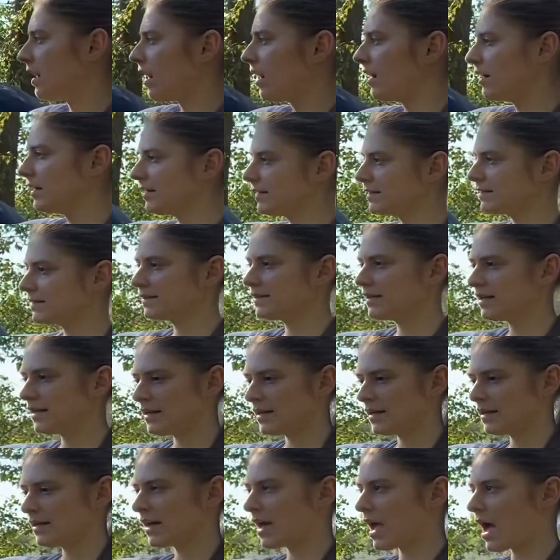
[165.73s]
I
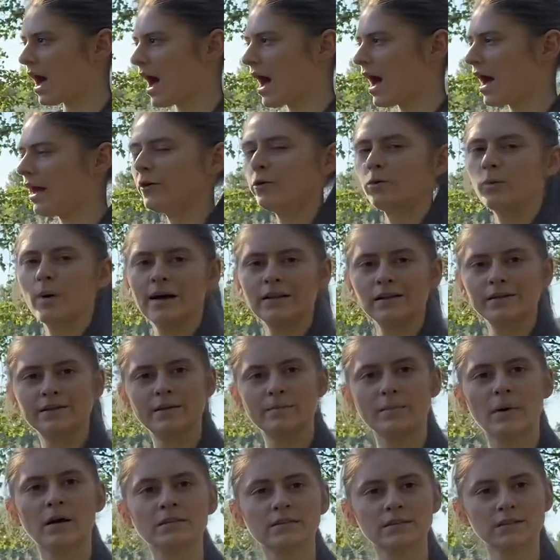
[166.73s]
see how well the
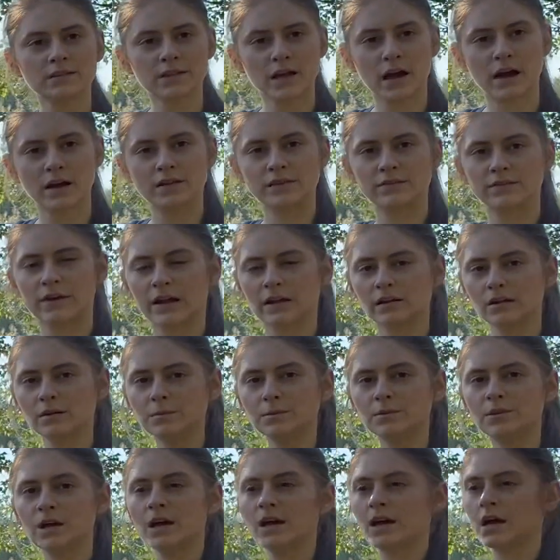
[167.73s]
muscles are
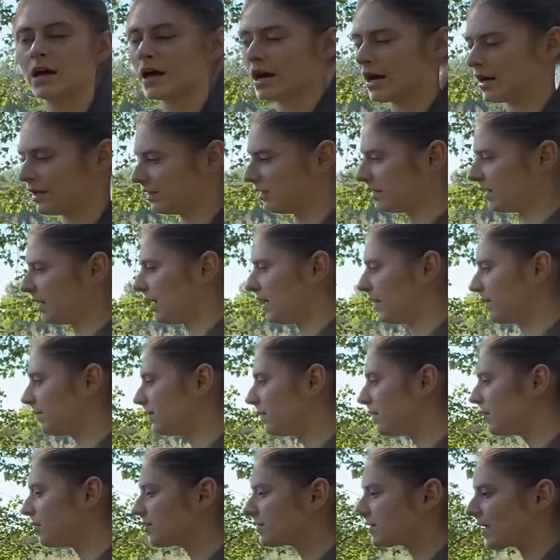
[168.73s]
developed and if
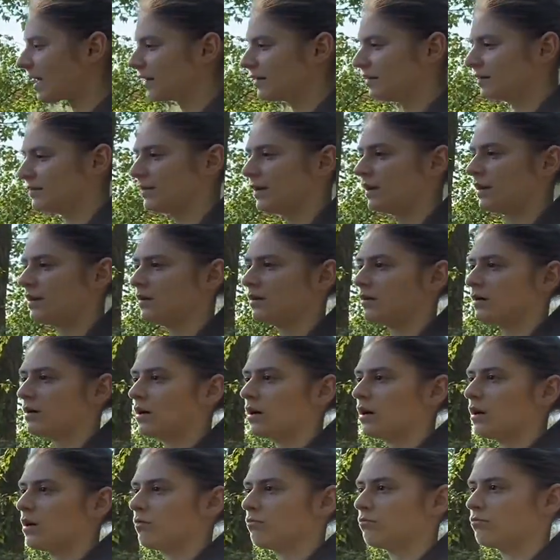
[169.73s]
there's anything
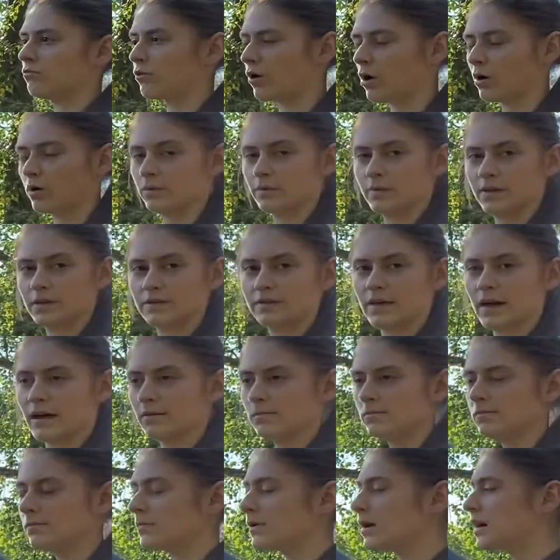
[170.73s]
wrong with
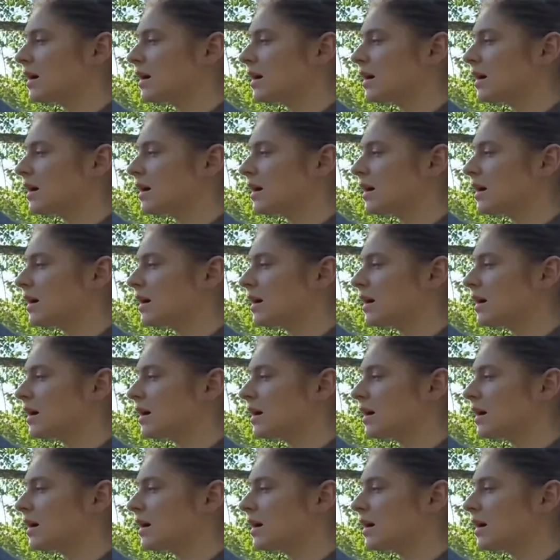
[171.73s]
them,